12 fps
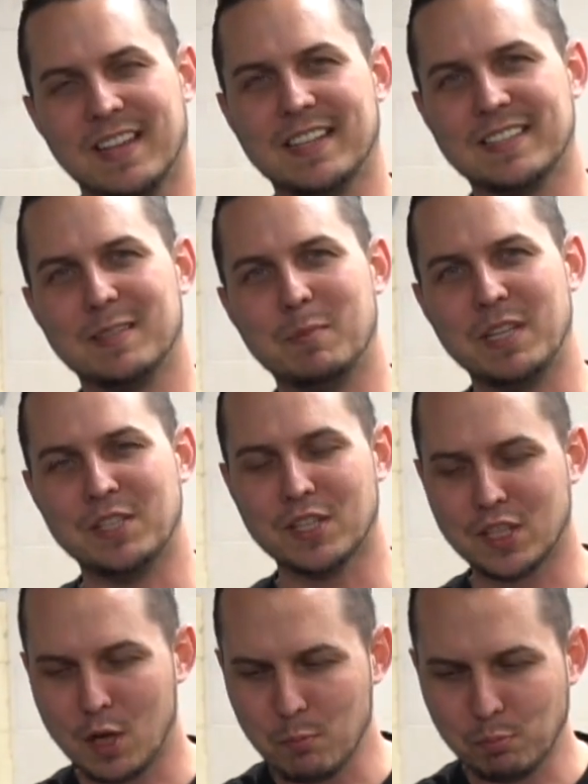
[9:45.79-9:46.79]
lights to be,
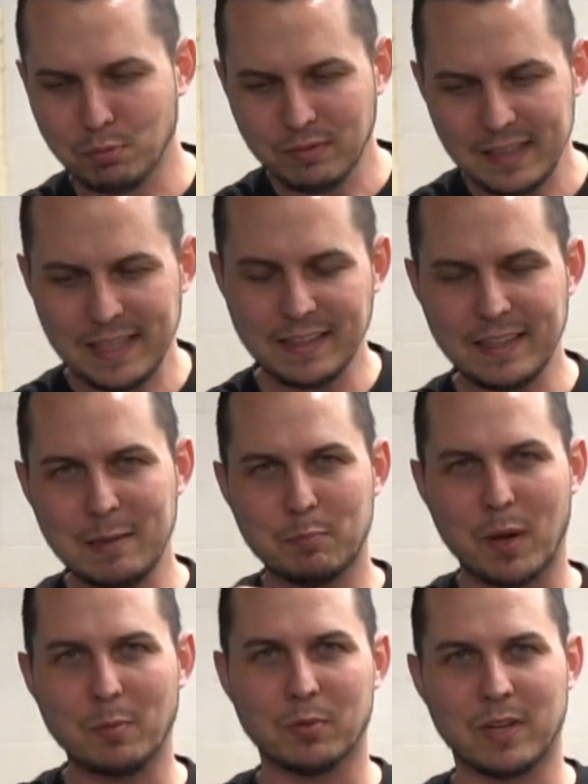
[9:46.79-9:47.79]
just completely
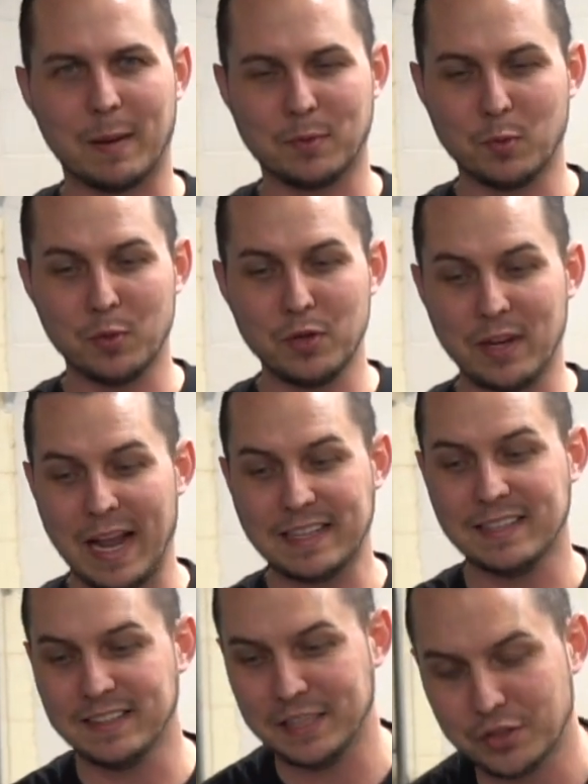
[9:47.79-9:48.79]
bubble wrapped, to where you could
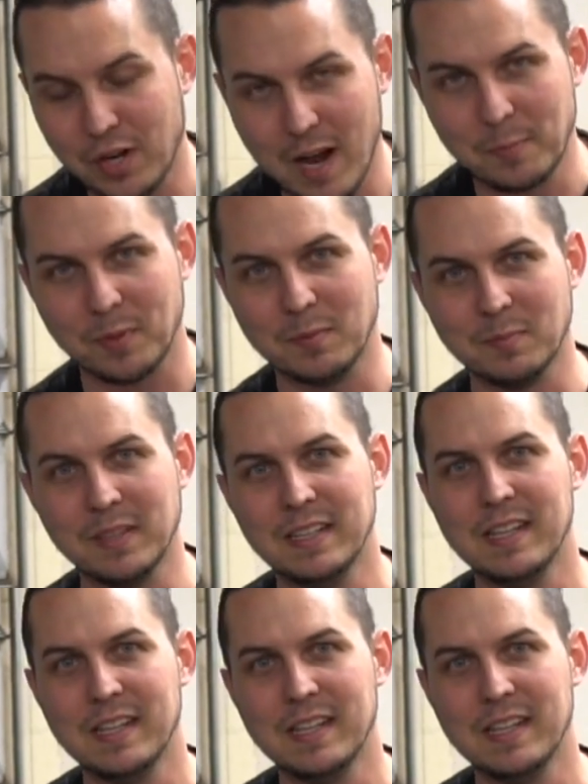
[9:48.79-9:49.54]
accidentally drop them